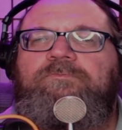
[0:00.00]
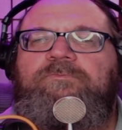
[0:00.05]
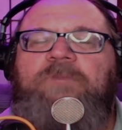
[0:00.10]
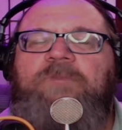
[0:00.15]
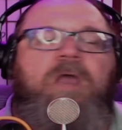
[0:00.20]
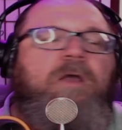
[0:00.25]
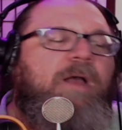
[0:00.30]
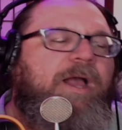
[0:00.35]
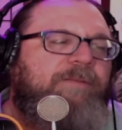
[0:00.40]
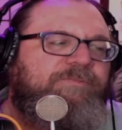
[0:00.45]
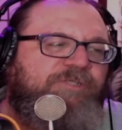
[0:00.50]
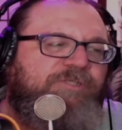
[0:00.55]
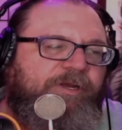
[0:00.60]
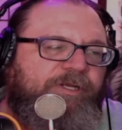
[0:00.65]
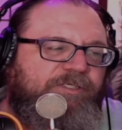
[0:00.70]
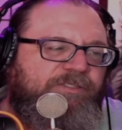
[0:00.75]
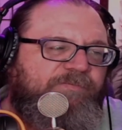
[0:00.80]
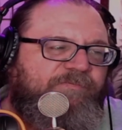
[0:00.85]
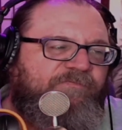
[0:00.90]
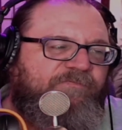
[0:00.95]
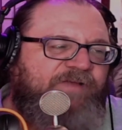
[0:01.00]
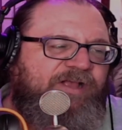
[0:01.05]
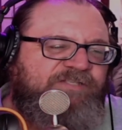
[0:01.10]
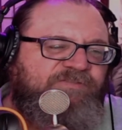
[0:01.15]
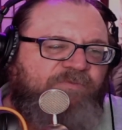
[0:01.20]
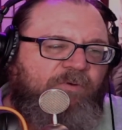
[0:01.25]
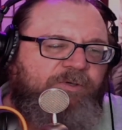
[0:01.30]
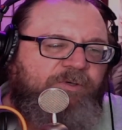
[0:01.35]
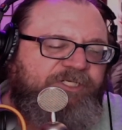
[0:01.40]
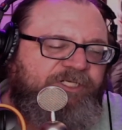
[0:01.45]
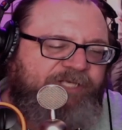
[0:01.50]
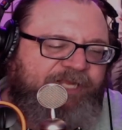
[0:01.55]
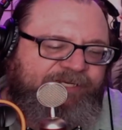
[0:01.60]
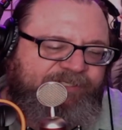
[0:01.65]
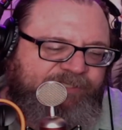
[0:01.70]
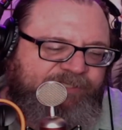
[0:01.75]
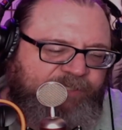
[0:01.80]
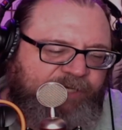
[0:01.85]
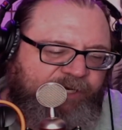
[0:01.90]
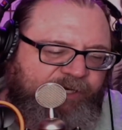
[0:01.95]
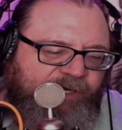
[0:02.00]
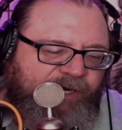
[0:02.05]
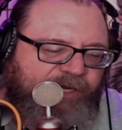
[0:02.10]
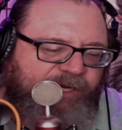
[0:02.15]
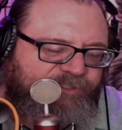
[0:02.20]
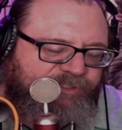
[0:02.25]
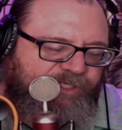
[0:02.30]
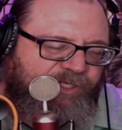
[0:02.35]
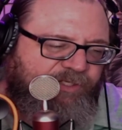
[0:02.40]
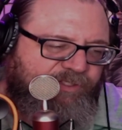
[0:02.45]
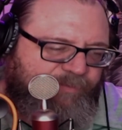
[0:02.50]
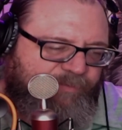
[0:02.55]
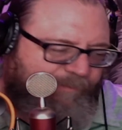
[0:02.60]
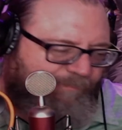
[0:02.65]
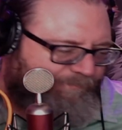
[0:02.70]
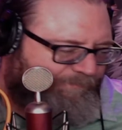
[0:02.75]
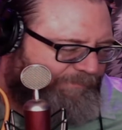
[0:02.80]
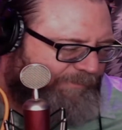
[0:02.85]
No, I'm sorry. Fast forward to 1999. Excuse me.